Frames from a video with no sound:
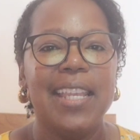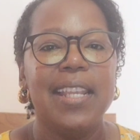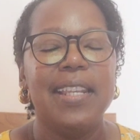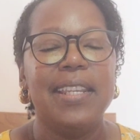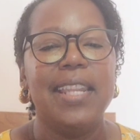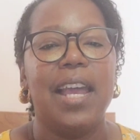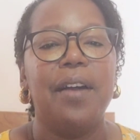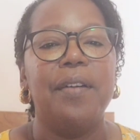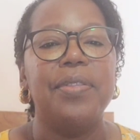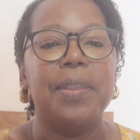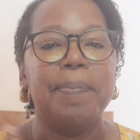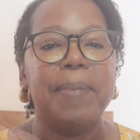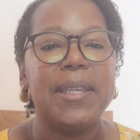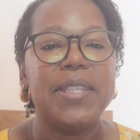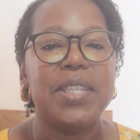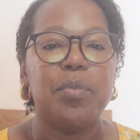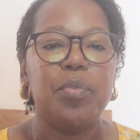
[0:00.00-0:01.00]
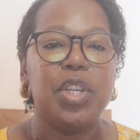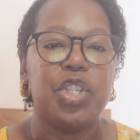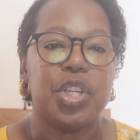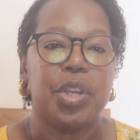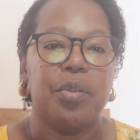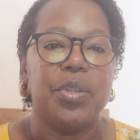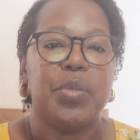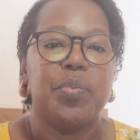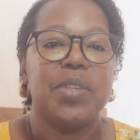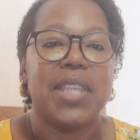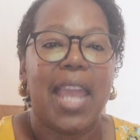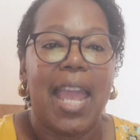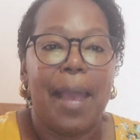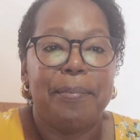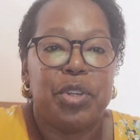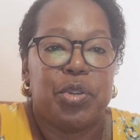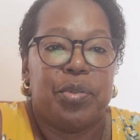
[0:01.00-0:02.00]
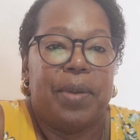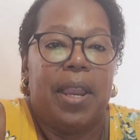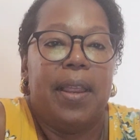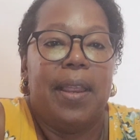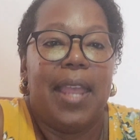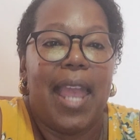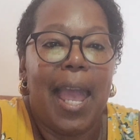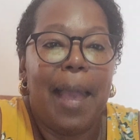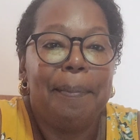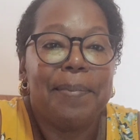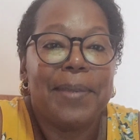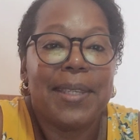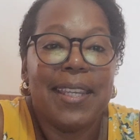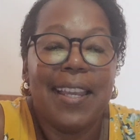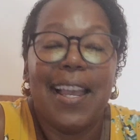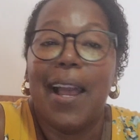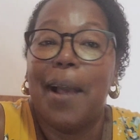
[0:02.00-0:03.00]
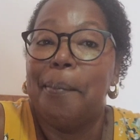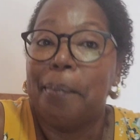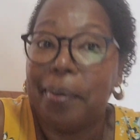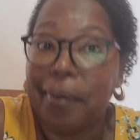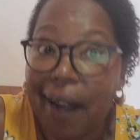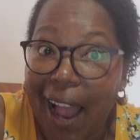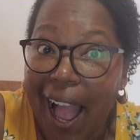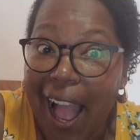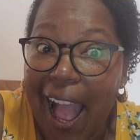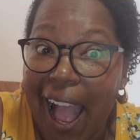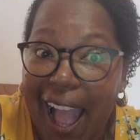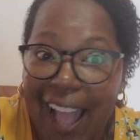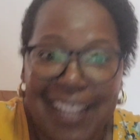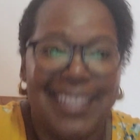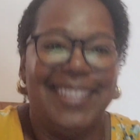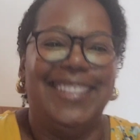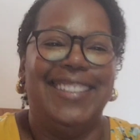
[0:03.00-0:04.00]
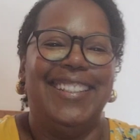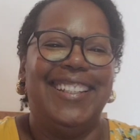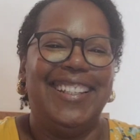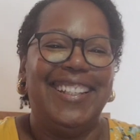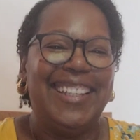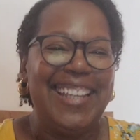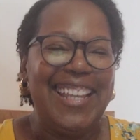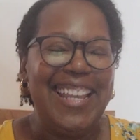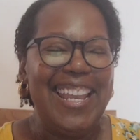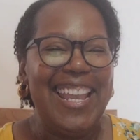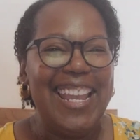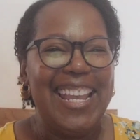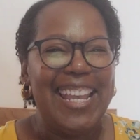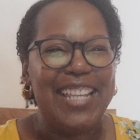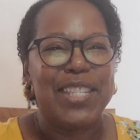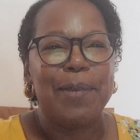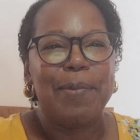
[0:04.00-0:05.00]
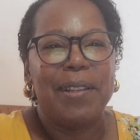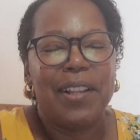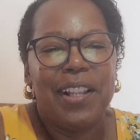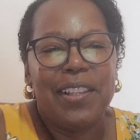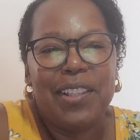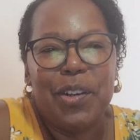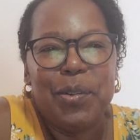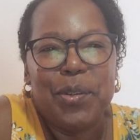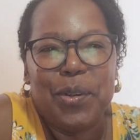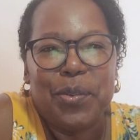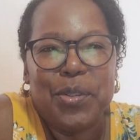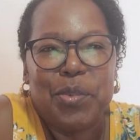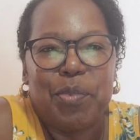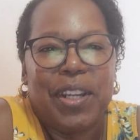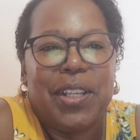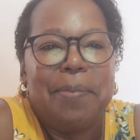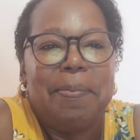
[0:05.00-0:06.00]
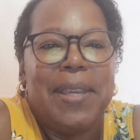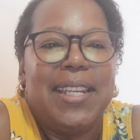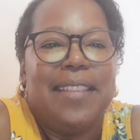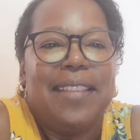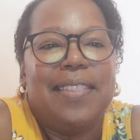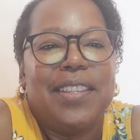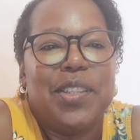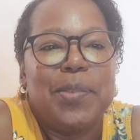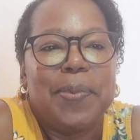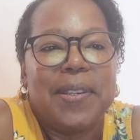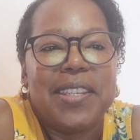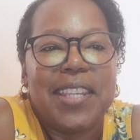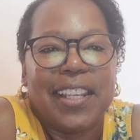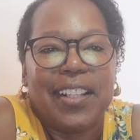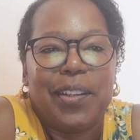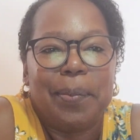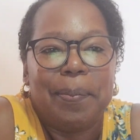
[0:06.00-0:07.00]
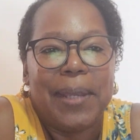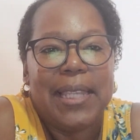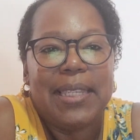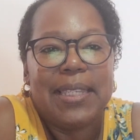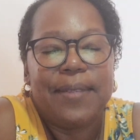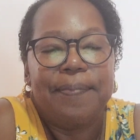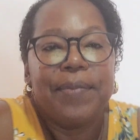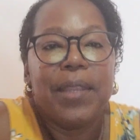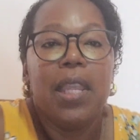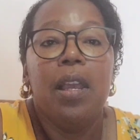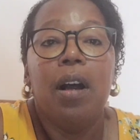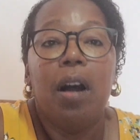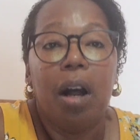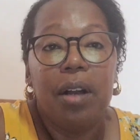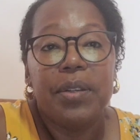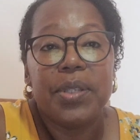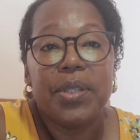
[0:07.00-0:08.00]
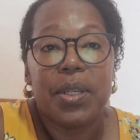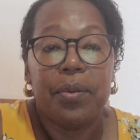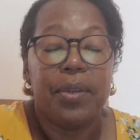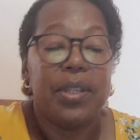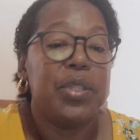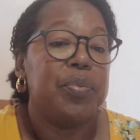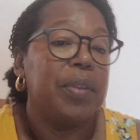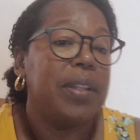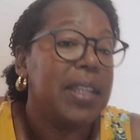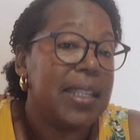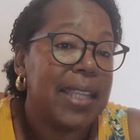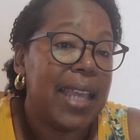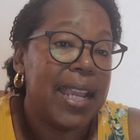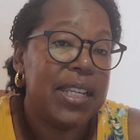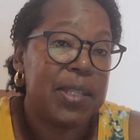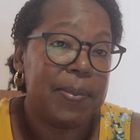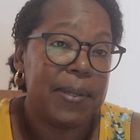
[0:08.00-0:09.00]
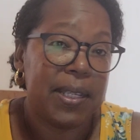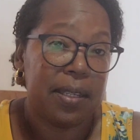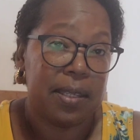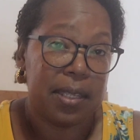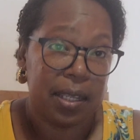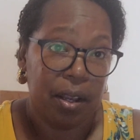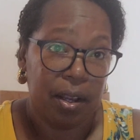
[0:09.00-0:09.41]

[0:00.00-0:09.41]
Now, the bus that we chose was APTPRA. And some locals recommended this particular bus. Also, it's really nice because they